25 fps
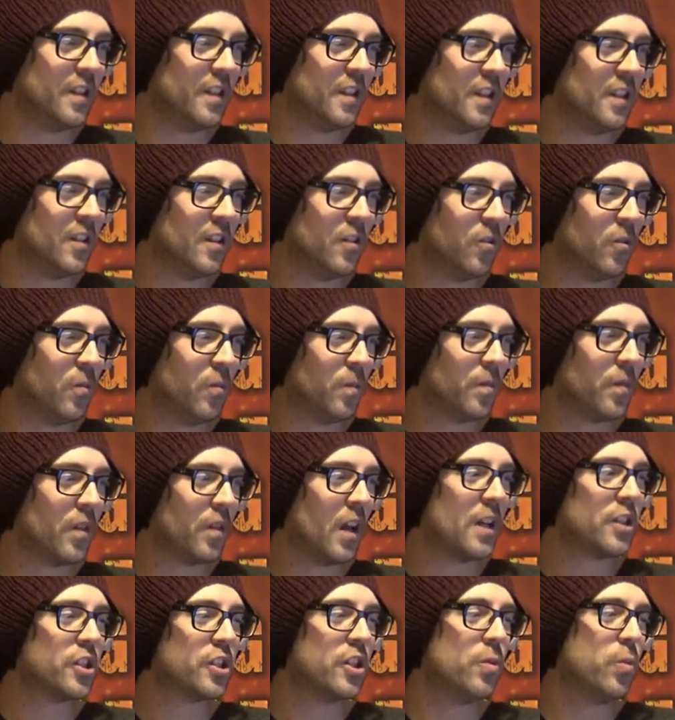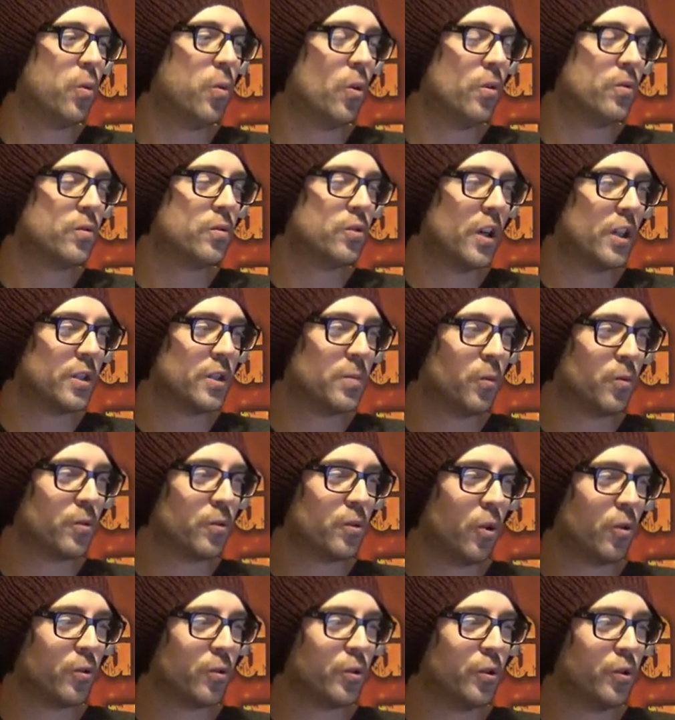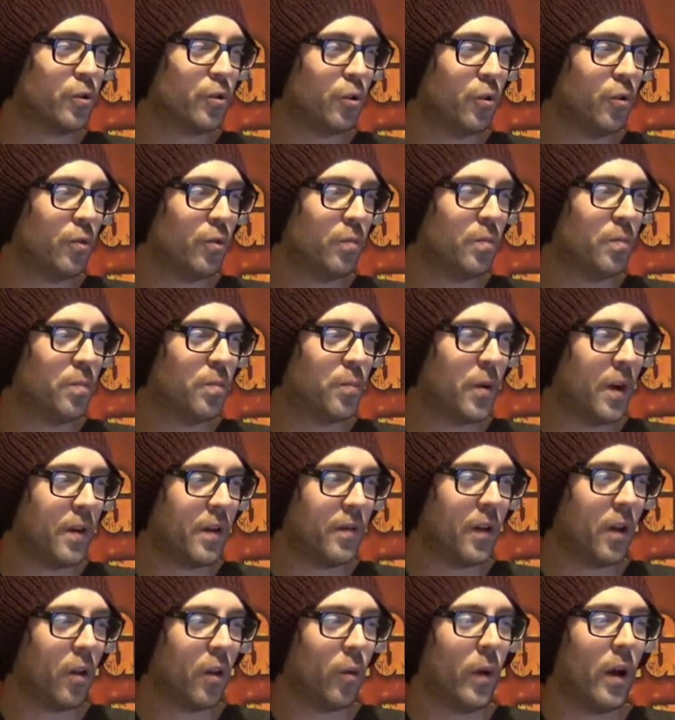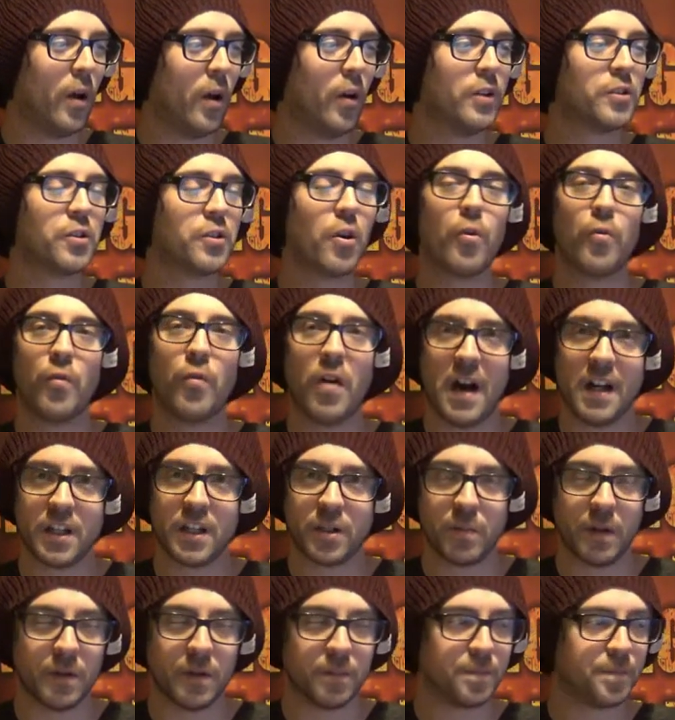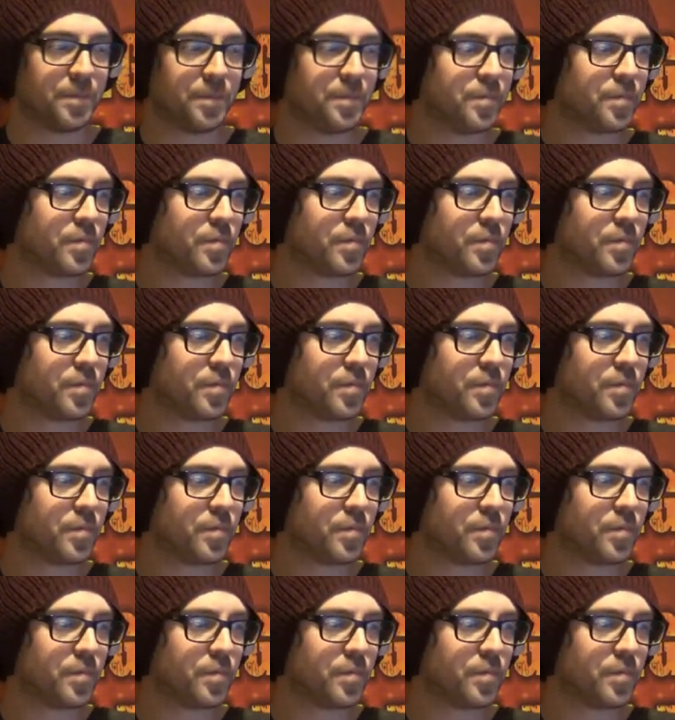You know, lastly, what transports also do pretty fairly well is harassment.